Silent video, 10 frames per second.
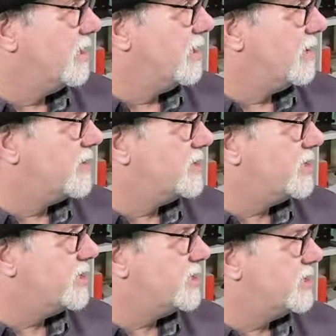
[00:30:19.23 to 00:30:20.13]
Or is
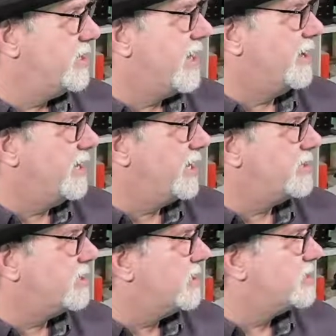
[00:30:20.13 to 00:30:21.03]
it just, yeah,
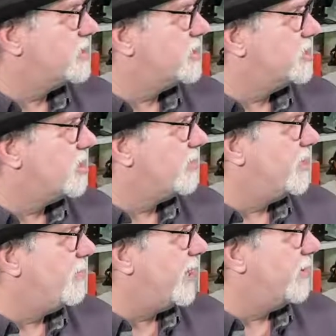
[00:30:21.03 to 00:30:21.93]
it's going to show me
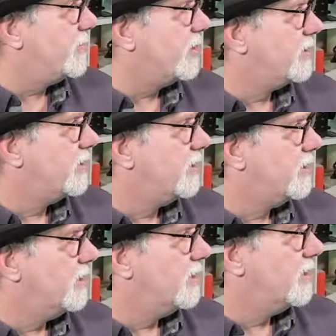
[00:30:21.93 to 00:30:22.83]
the paper.
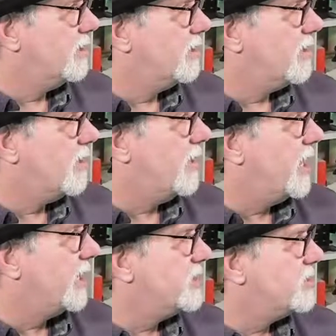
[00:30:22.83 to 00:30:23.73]
Oh,
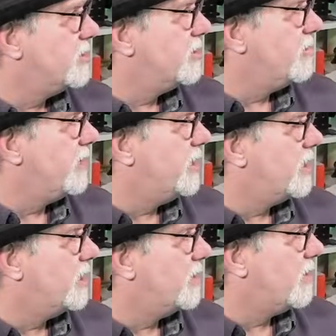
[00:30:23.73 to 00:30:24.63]
and I can turn the grid
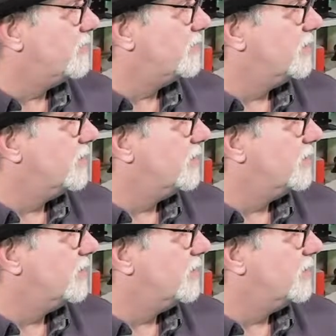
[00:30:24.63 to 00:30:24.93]
on and off.